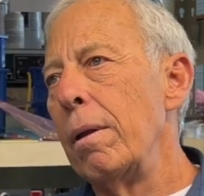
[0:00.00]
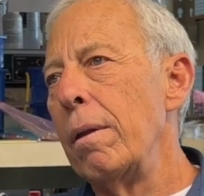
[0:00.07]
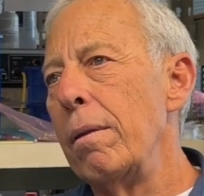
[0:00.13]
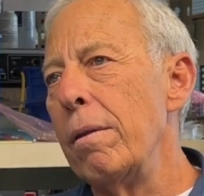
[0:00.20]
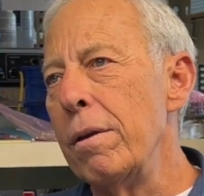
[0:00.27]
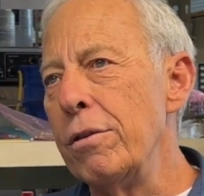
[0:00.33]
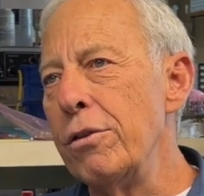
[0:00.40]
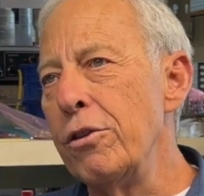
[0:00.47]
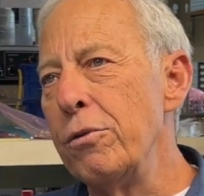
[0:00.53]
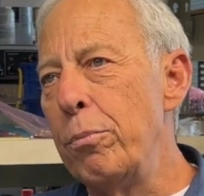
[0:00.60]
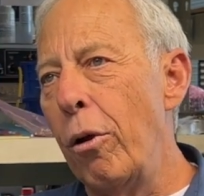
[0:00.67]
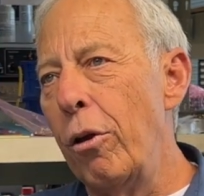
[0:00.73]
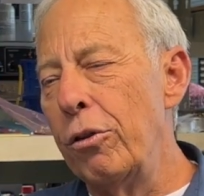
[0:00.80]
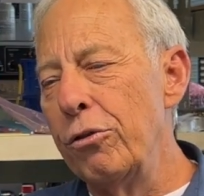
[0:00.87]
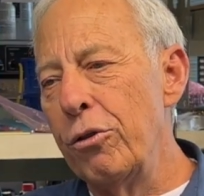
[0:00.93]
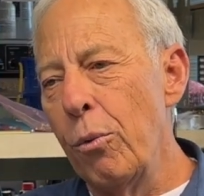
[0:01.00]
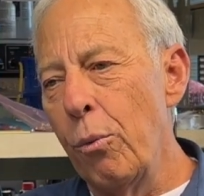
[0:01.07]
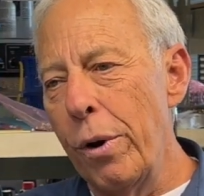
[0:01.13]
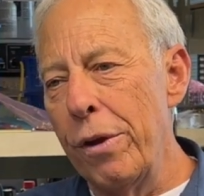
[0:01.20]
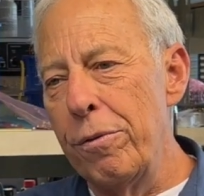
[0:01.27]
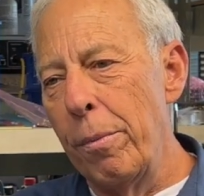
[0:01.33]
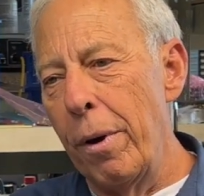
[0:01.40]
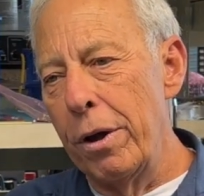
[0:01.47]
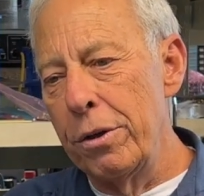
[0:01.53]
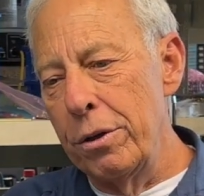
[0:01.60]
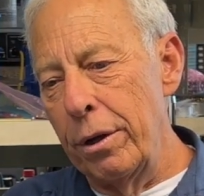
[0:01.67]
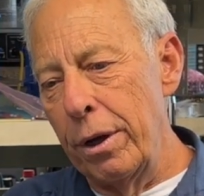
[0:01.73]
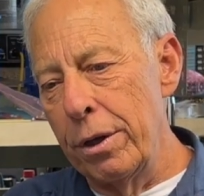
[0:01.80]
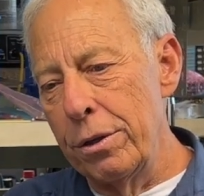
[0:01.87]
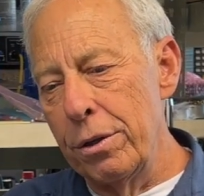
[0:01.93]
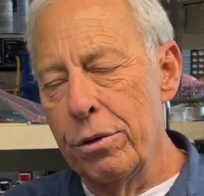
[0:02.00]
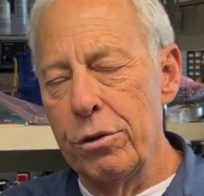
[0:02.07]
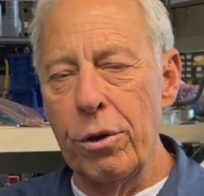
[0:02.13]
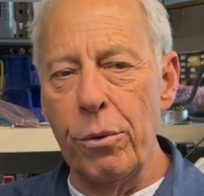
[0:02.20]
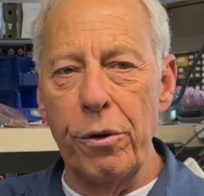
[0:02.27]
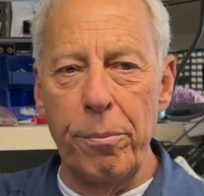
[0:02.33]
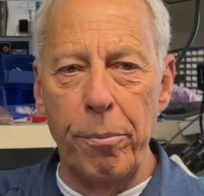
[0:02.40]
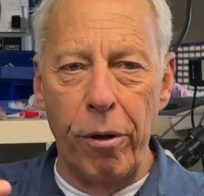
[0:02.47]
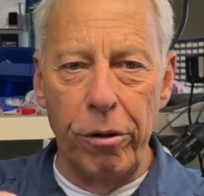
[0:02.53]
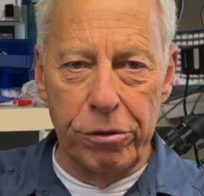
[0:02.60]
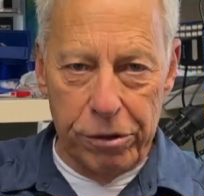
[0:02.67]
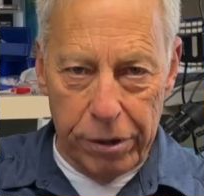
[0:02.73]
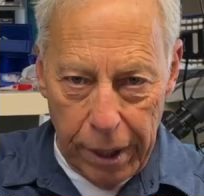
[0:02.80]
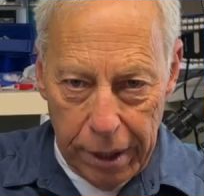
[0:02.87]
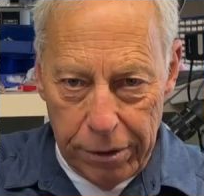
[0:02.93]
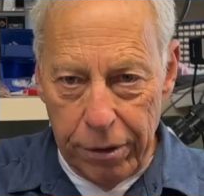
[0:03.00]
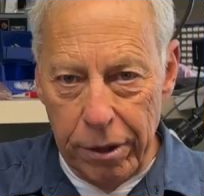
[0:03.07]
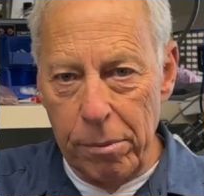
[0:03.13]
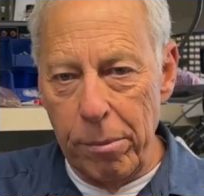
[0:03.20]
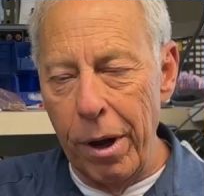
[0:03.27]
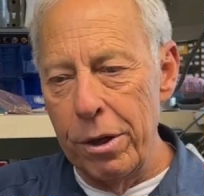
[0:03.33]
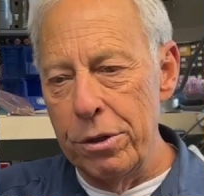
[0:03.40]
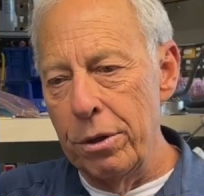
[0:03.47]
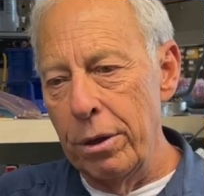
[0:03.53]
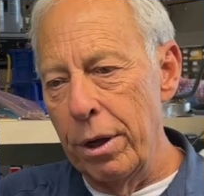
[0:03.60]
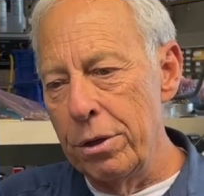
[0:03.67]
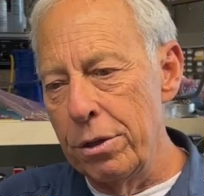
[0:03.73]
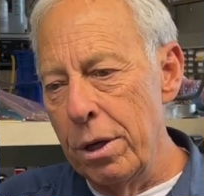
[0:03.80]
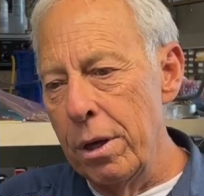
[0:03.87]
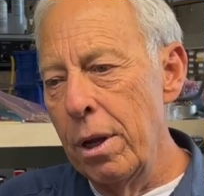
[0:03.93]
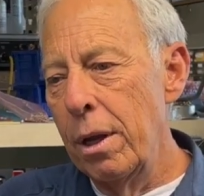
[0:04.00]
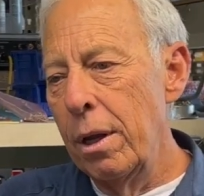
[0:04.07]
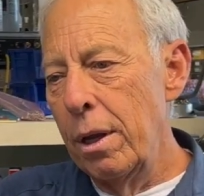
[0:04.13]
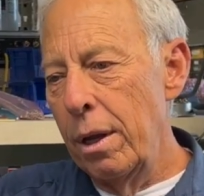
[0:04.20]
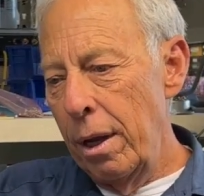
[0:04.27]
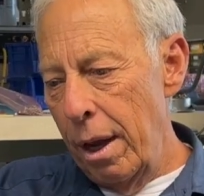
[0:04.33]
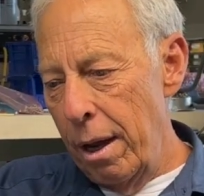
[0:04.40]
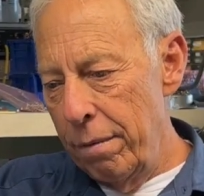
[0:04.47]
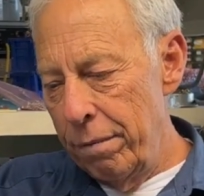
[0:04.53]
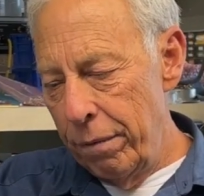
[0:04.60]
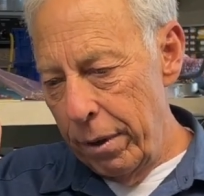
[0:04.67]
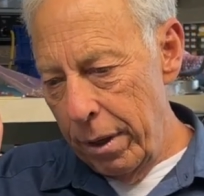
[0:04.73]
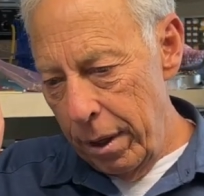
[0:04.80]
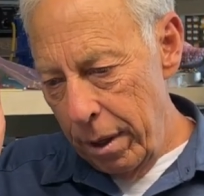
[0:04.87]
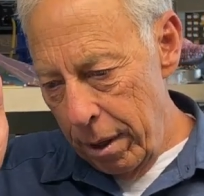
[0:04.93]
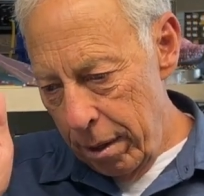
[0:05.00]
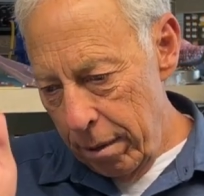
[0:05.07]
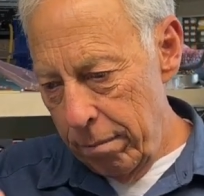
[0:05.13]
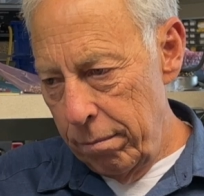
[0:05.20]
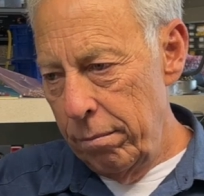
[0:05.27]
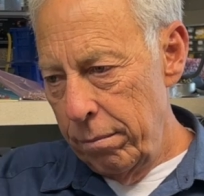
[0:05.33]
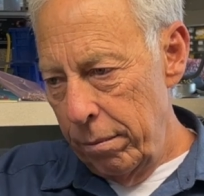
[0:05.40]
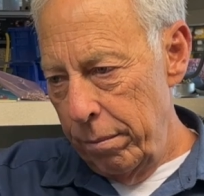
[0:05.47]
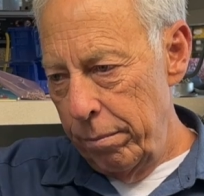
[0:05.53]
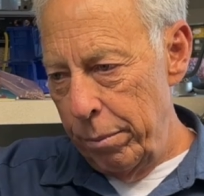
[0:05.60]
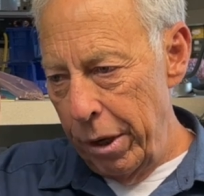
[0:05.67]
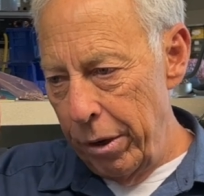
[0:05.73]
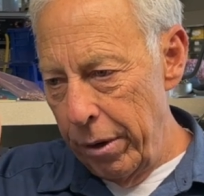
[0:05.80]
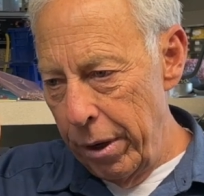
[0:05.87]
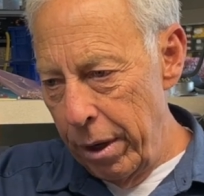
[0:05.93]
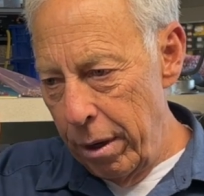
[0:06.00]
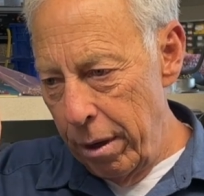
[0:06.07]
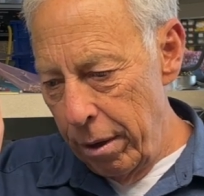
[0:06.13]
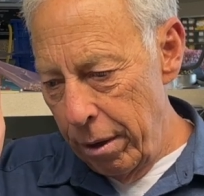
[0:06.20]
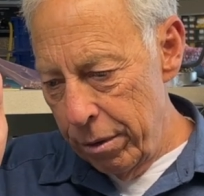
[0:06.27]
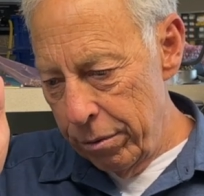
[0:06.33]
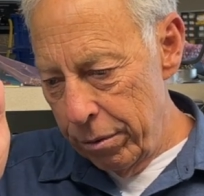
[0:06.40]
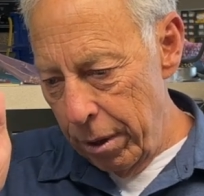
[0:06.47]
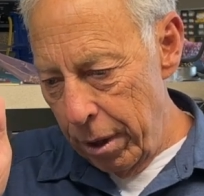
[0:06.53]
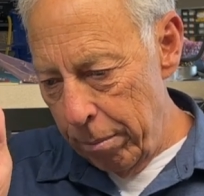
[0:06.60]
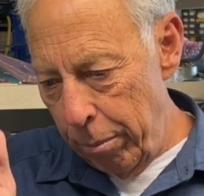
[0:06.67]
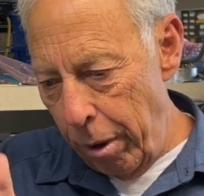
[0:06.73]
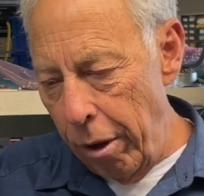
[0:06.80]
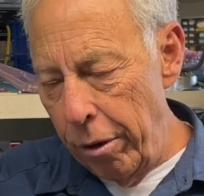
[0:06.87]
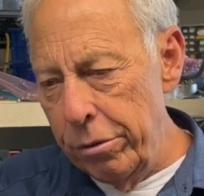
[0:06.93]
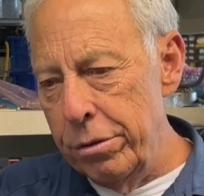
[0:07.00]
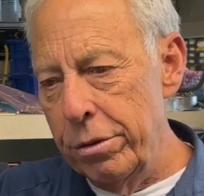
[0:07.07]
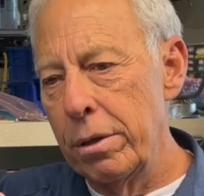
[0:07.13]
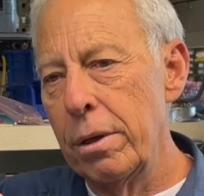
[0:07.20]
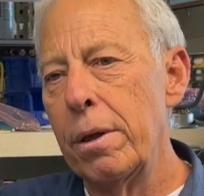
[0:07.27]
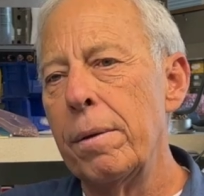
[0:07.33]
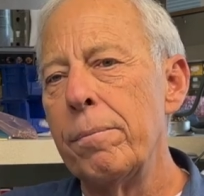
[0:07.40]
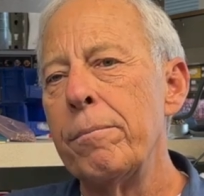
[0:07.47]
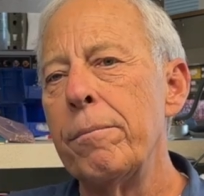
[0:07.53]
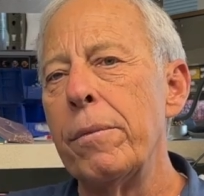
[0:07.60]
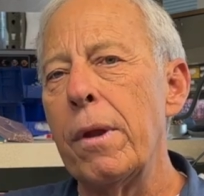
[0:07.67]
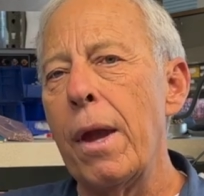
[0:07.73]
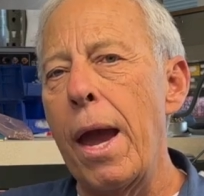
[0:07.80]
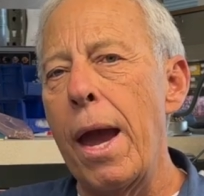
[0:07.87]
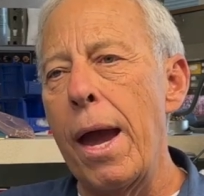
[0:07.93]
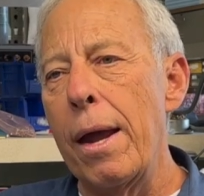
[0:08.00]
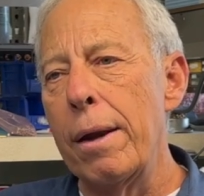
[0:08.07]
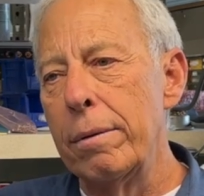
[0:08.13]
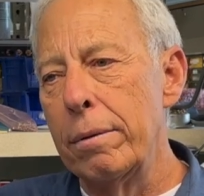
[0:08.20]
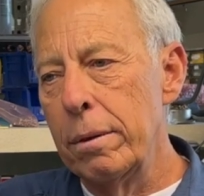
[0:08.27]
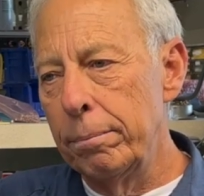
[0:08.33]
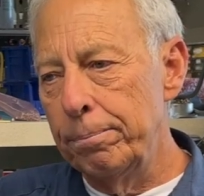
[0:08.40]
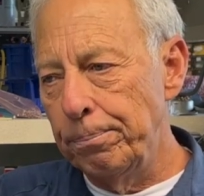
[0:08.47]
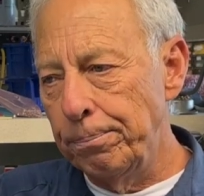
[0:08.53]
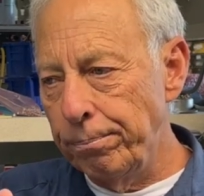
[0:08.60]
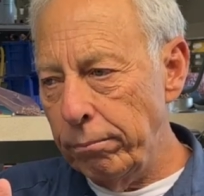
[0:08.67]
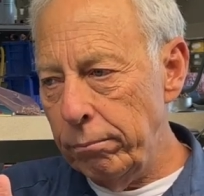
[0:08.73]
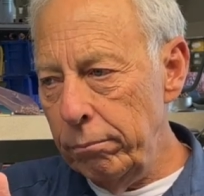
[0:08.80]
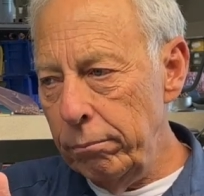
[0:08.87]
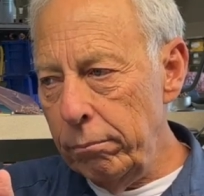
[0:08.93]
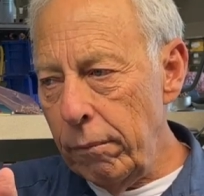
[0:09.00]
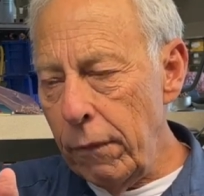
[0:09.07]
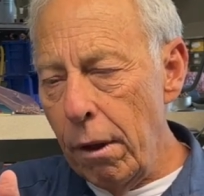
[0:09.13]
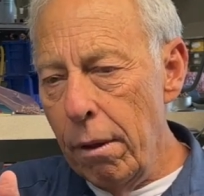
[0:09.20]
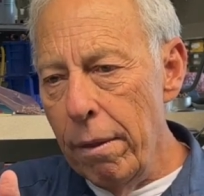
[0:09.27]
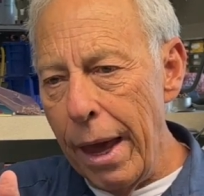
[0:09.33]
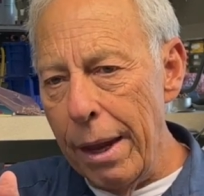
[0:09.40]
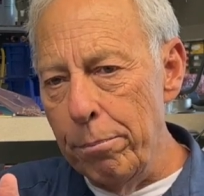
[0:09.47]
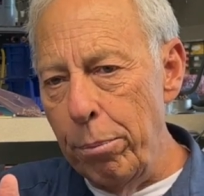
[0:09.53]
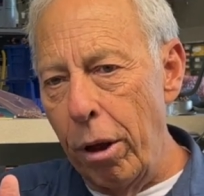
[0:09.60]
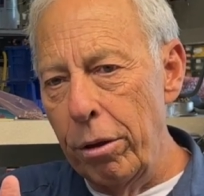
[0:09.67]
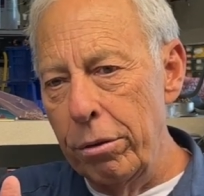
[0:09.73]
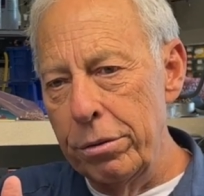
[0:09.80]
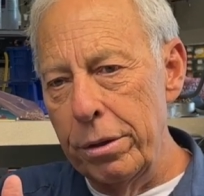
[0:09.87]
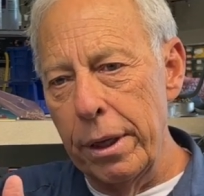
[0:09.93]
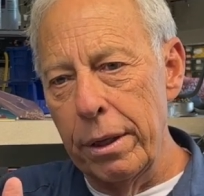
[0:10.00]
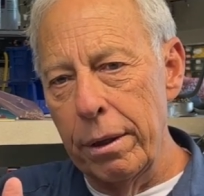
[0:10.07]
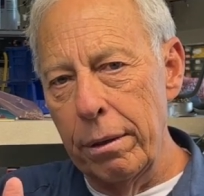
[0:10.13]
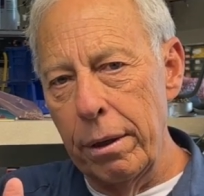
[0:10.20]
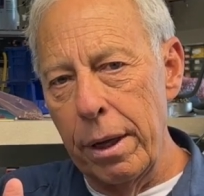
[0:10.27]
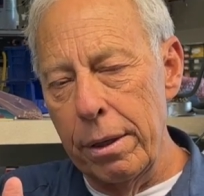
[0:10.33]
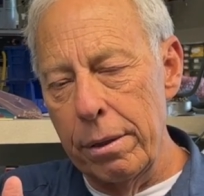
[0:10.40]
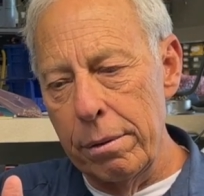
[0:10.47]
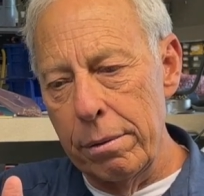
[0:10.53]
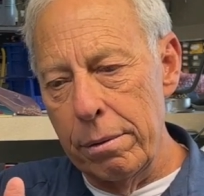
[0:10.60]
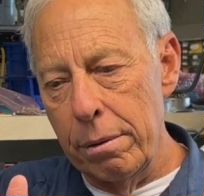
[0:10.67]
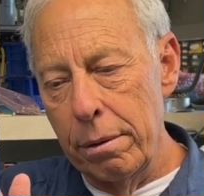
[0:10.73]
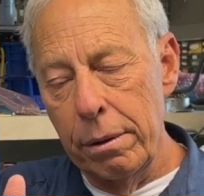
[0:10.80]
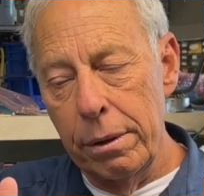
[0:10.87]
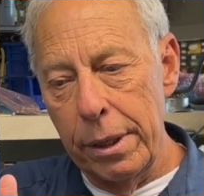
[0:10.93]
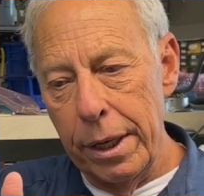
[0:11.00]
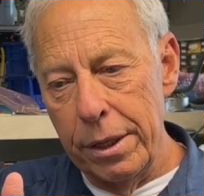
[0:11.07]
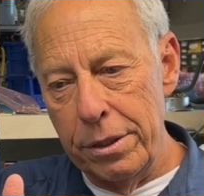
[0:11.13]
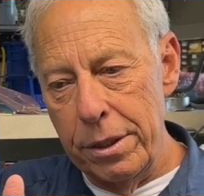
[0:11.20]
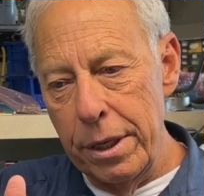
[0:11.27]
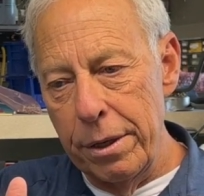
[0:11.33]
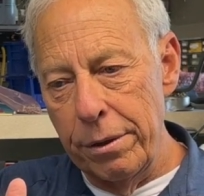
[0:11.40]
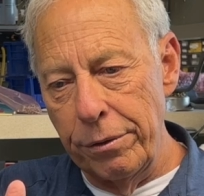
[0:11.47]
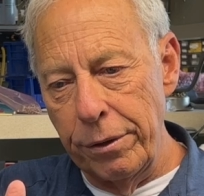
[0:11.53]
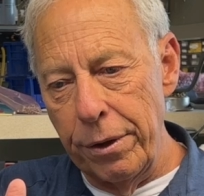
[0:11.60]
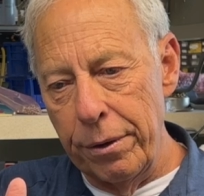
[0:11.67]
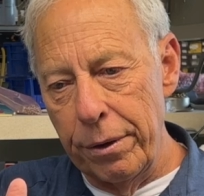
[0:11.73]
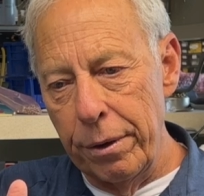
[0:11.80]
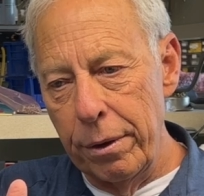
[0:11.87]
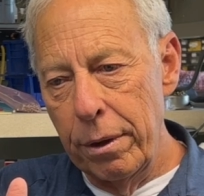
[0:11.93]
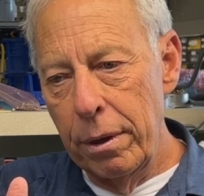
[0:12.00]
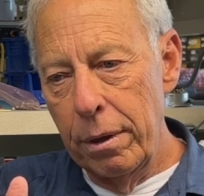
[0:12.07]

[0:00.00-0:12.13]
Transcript: This is pulse width modulation. So with pulse density modulation, every period there's a pulse, and that pulse in, in DSD is either